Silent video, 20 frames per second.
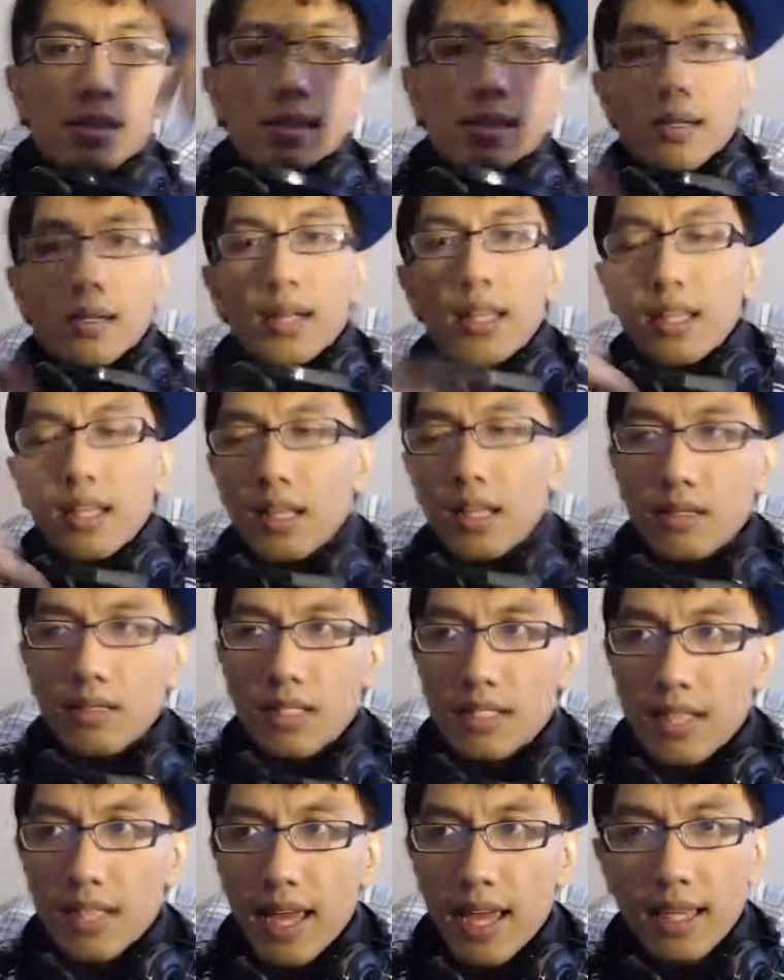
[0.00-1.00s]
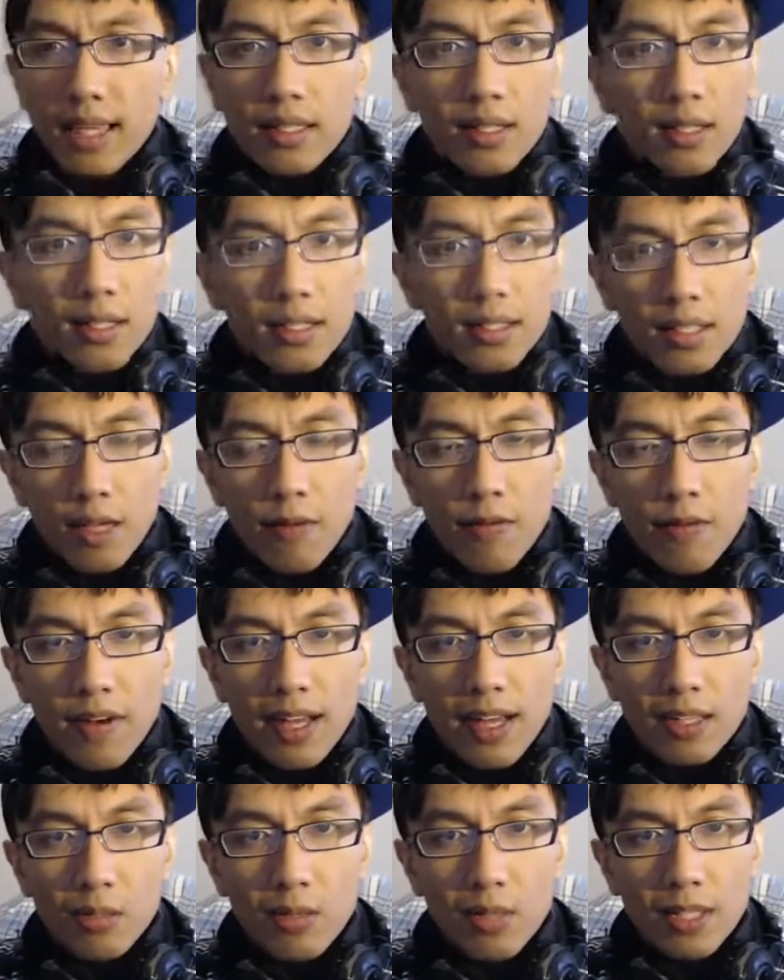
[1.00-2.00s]
nothing else to say. See you for
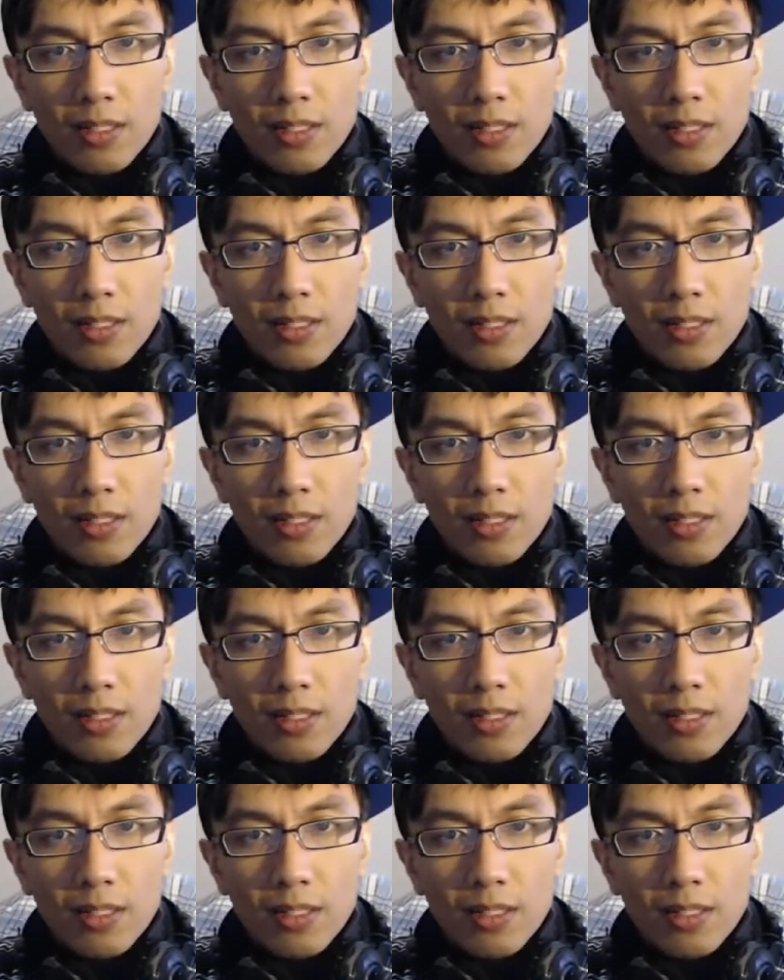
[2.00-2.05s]
next week.